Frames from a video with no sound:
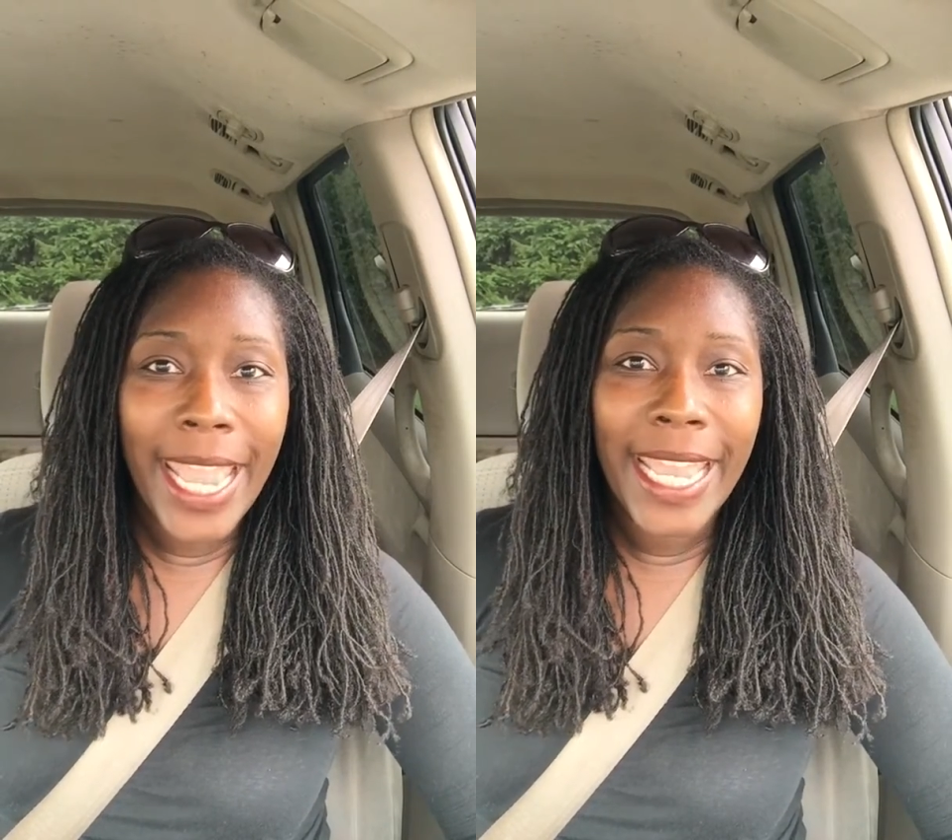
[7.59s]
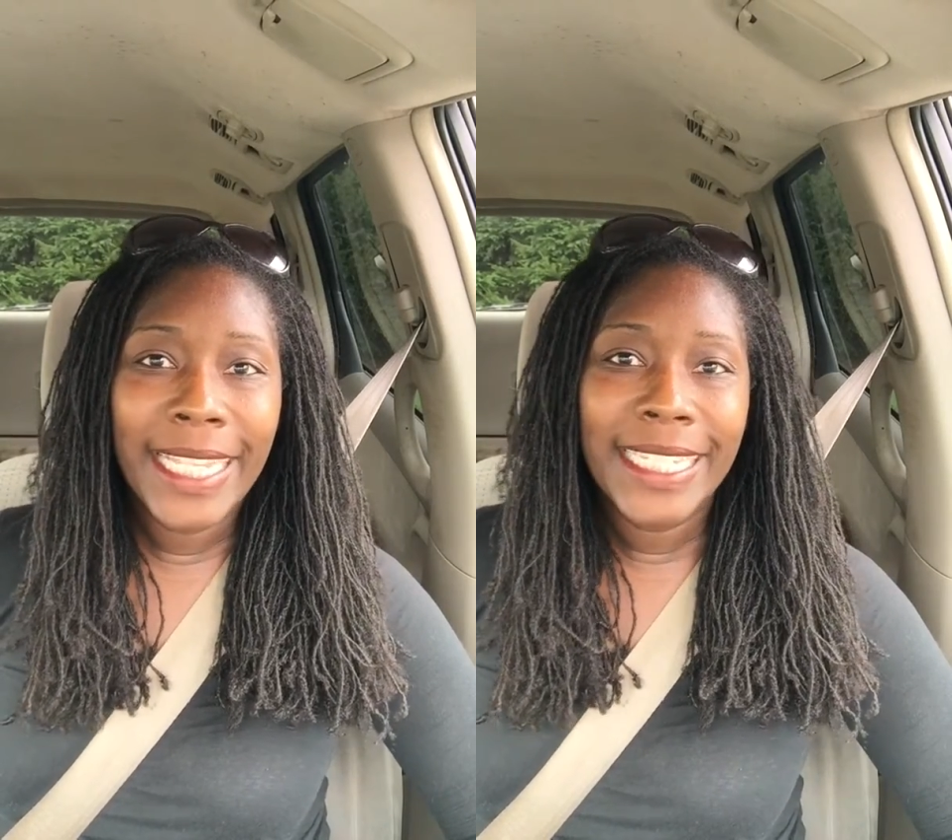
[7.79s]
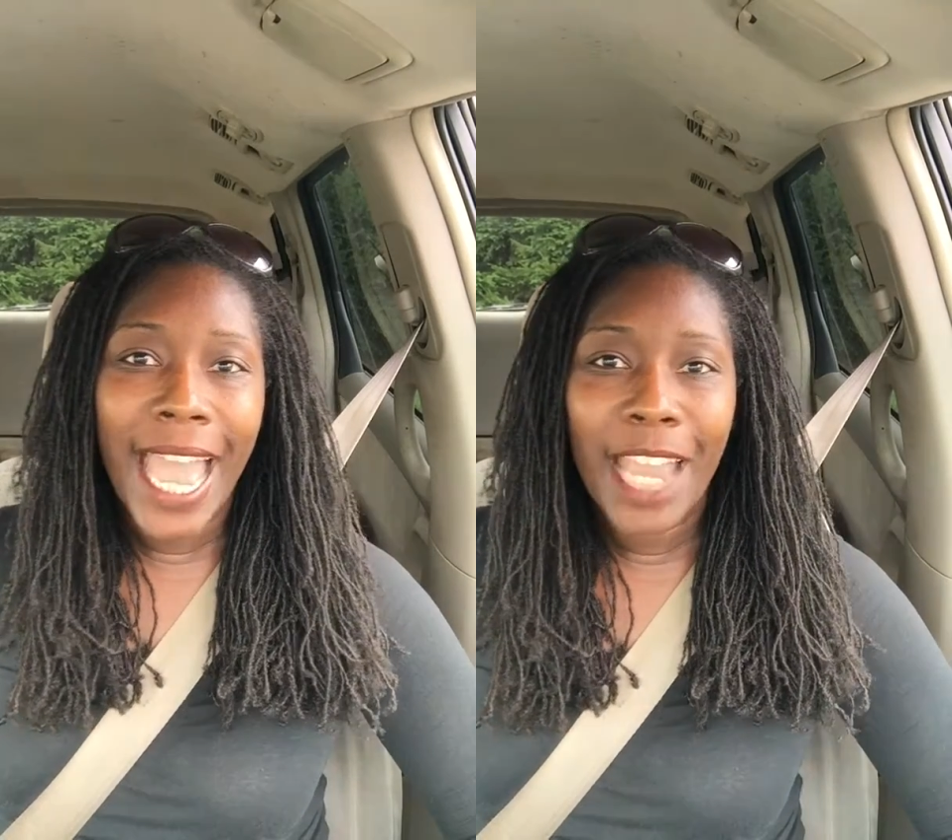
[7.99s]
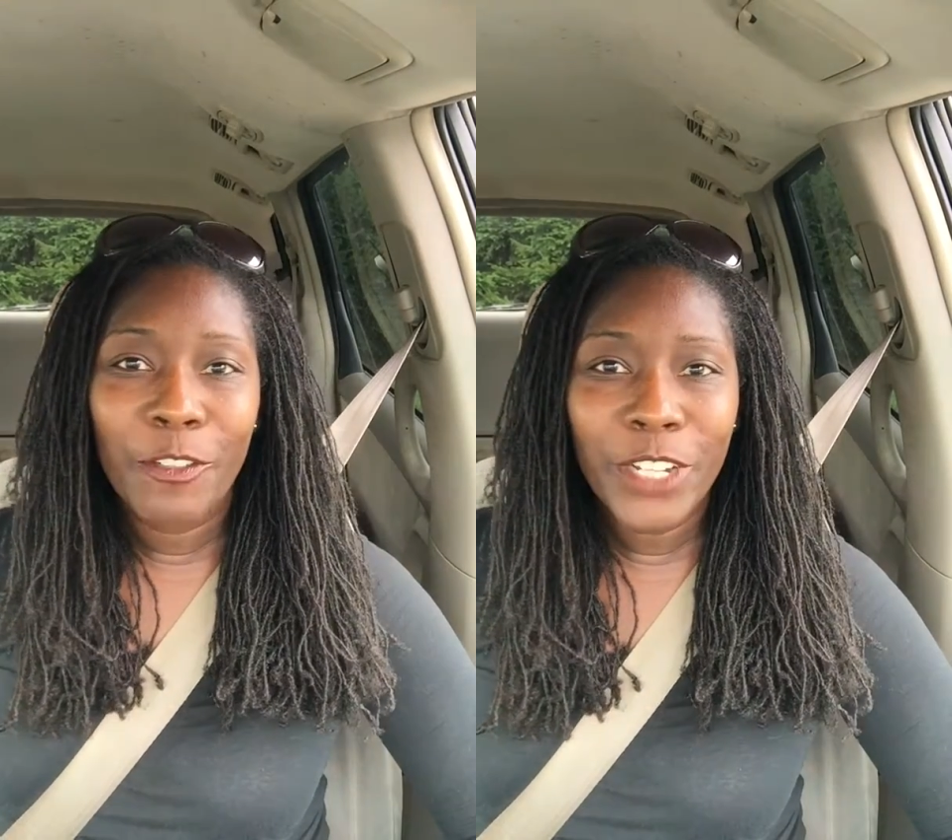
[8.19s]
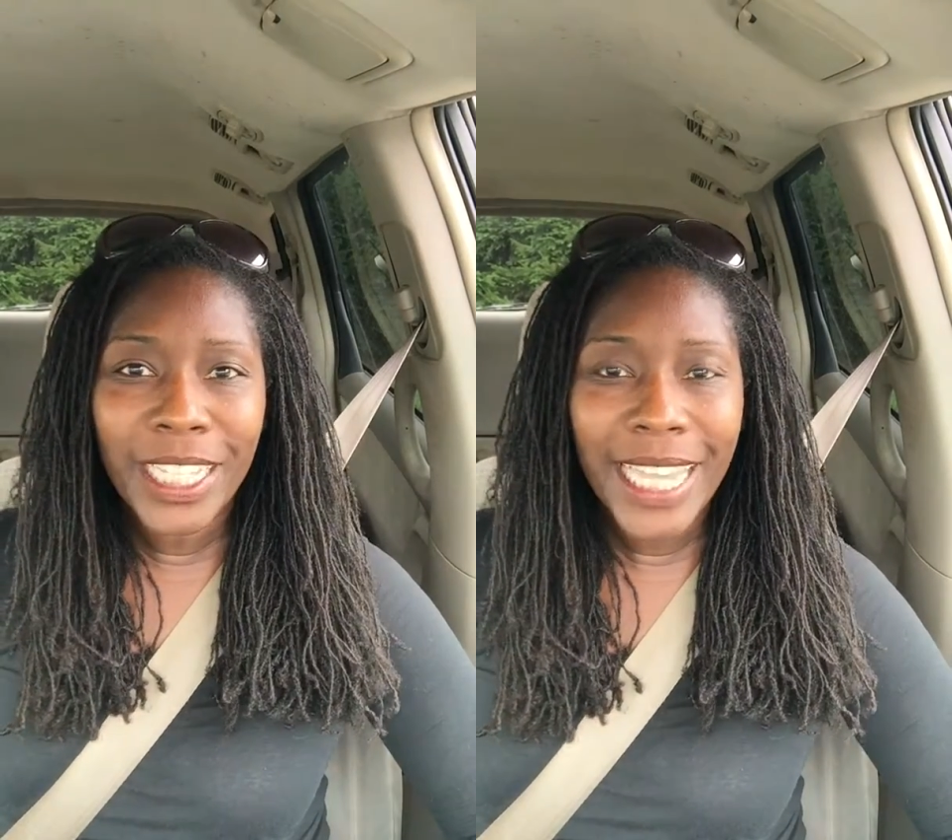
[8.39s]
and I
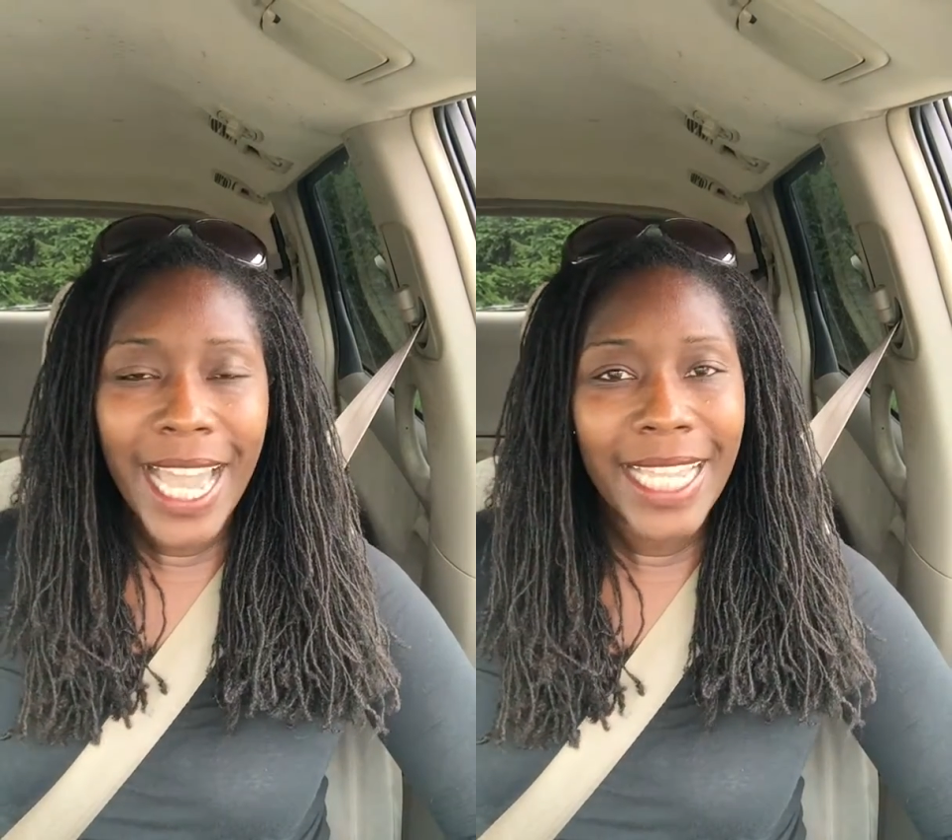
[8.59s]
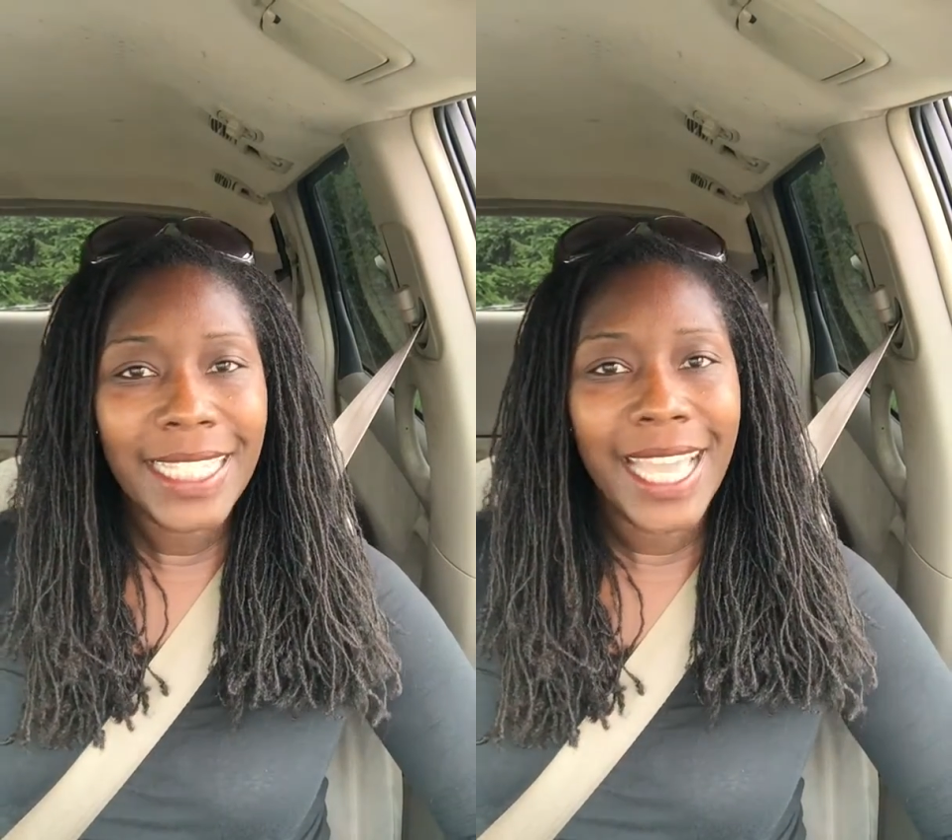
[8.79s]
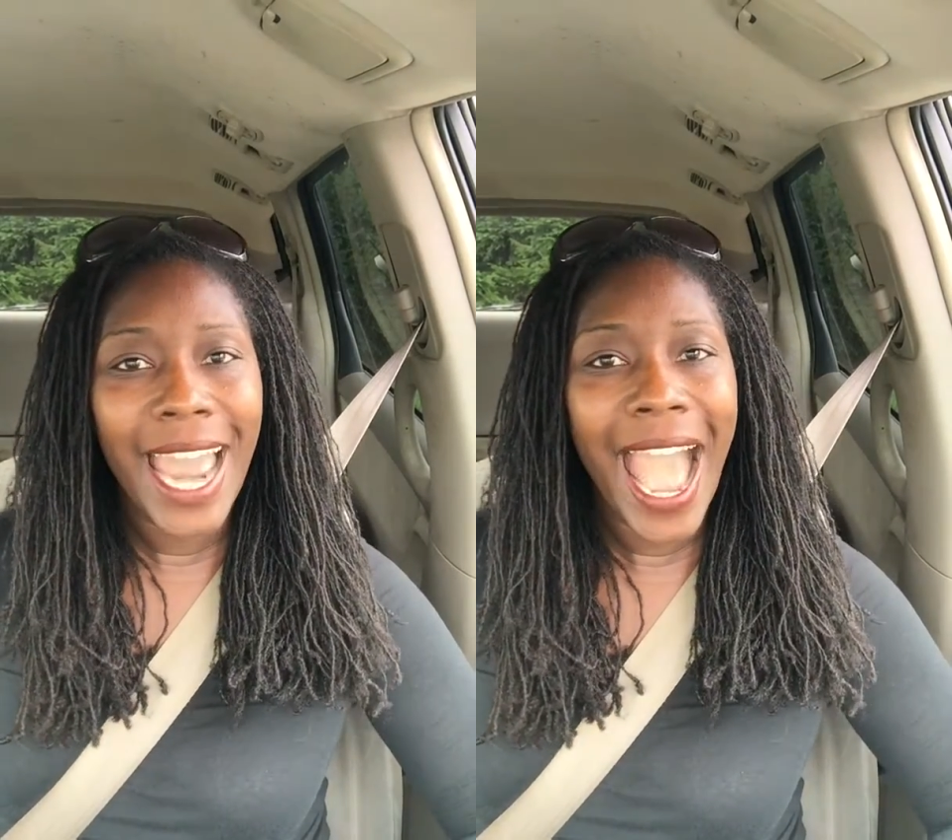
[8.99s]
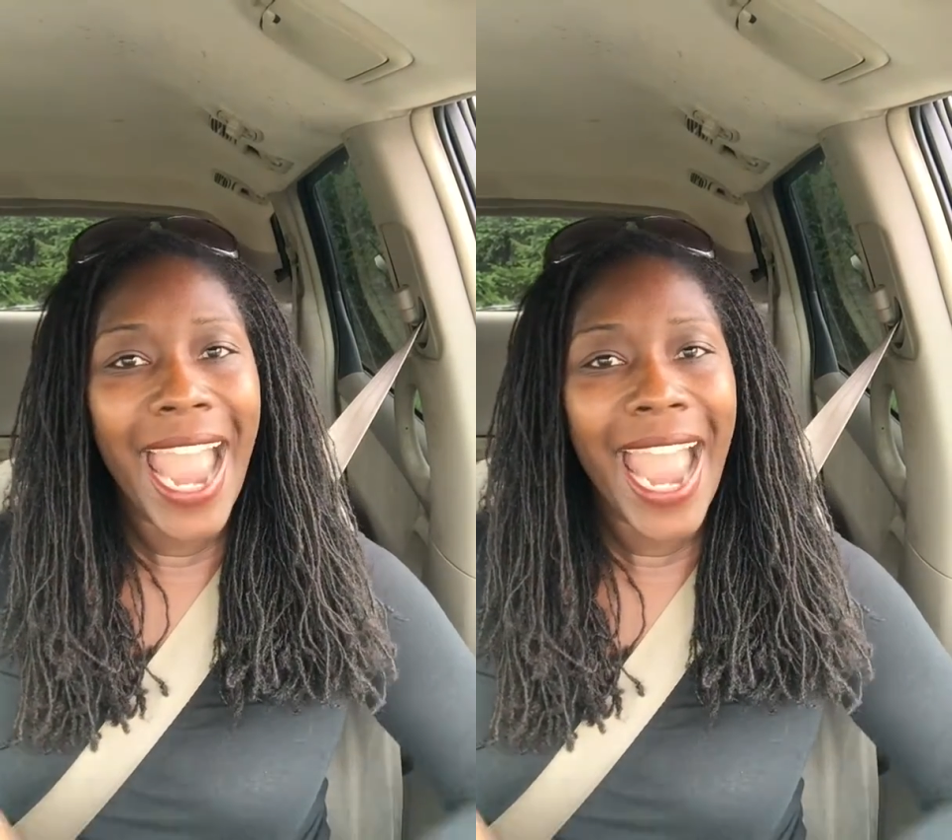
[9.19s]
realized that